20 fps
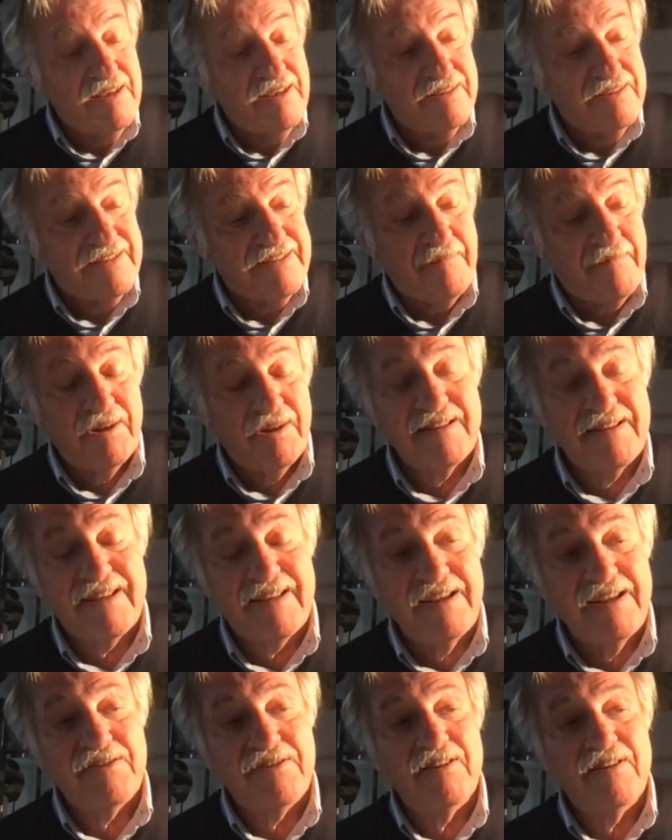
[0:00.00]

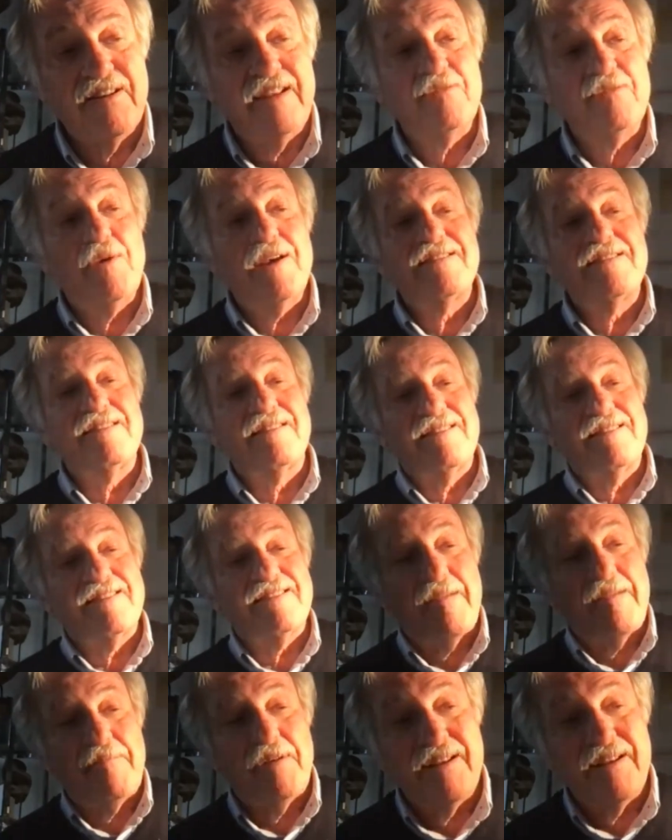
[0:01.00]
stabilization, and whether the
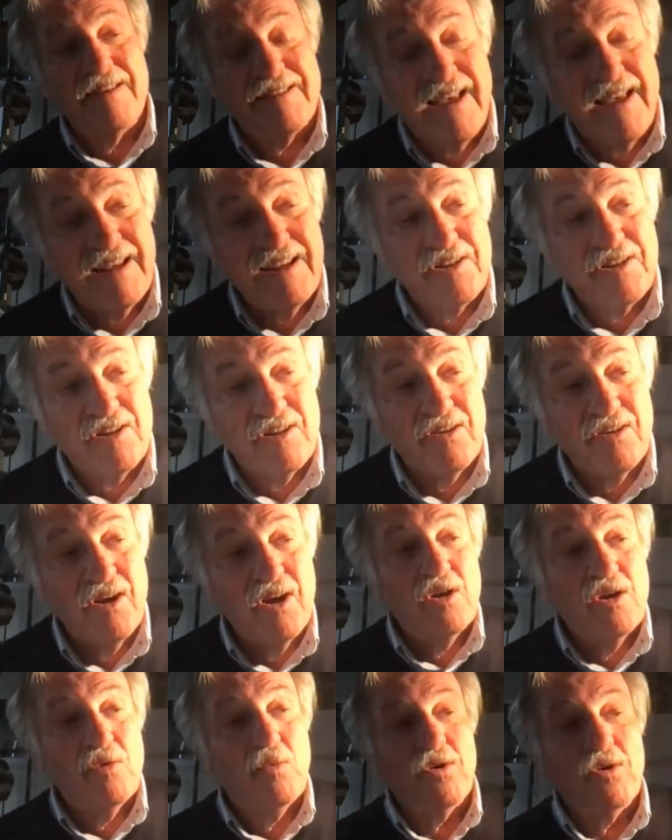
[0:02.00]
stabilization
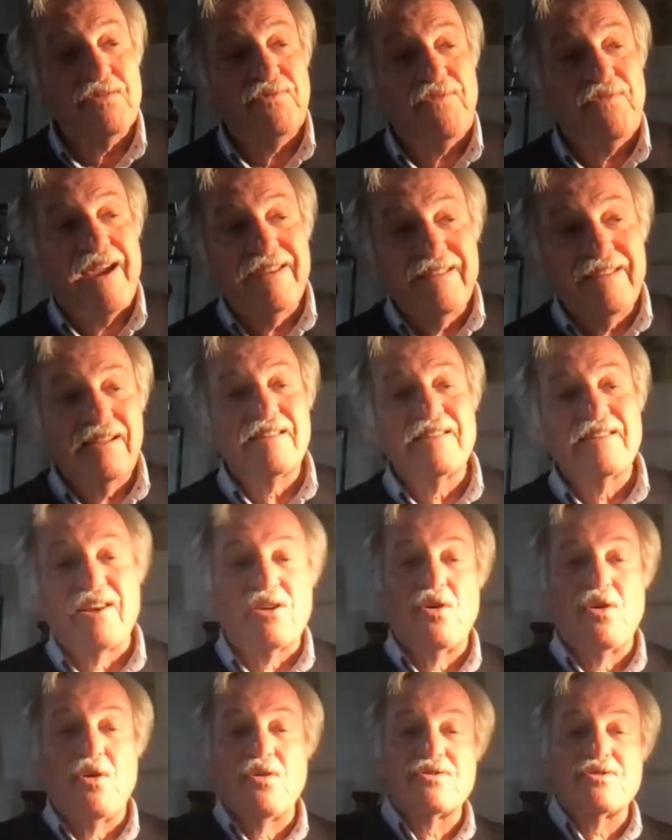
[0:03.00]
was finally the
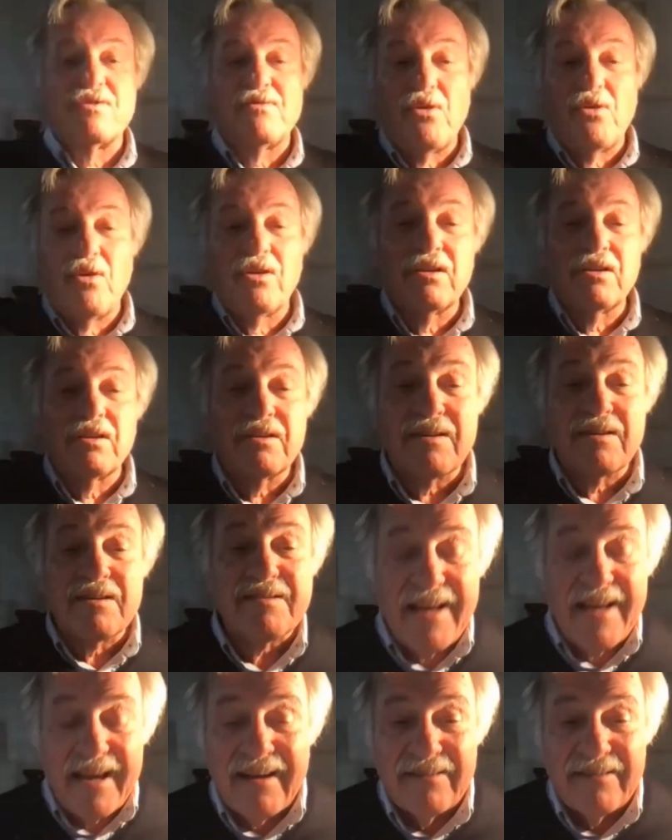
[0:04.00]
cause of all the
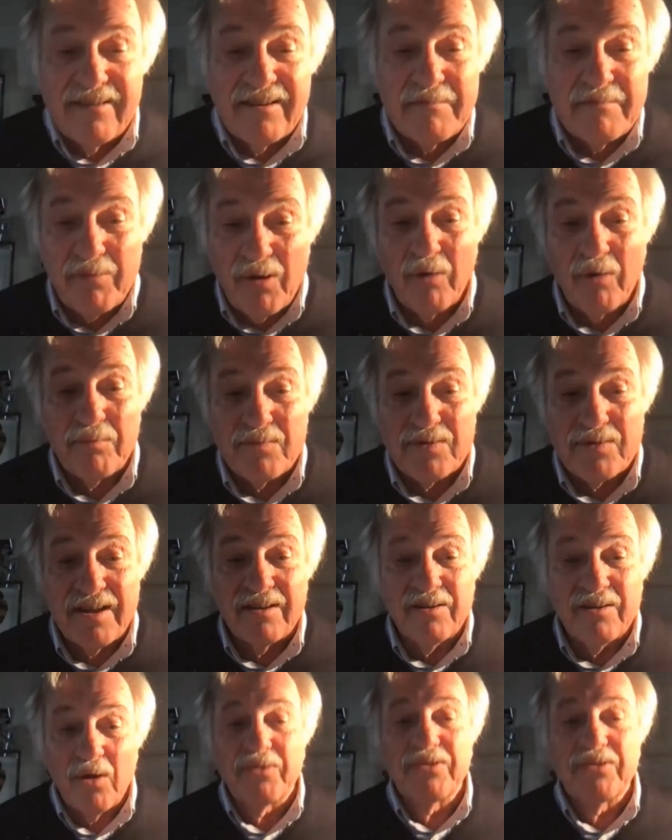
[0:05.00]
secondary problems
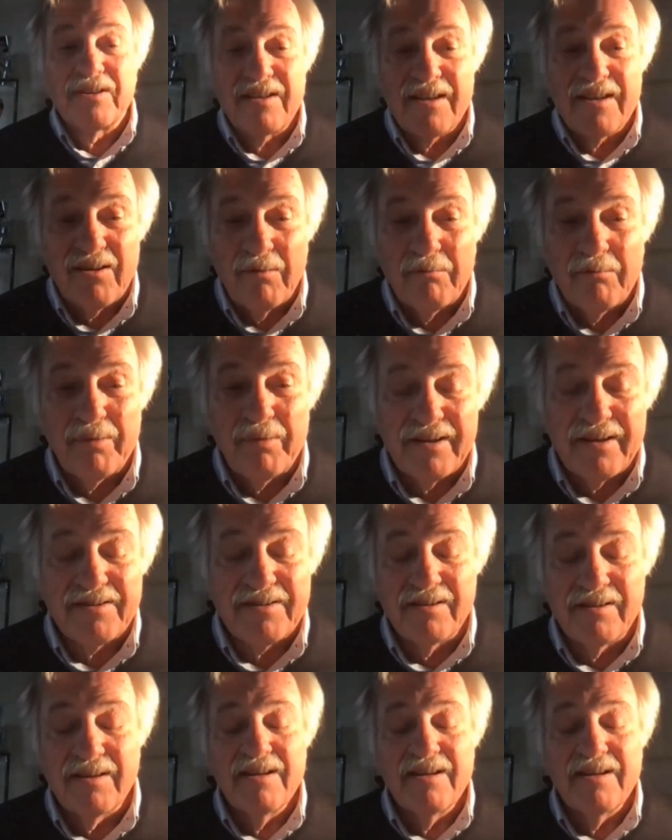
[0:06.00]
and not the decompression.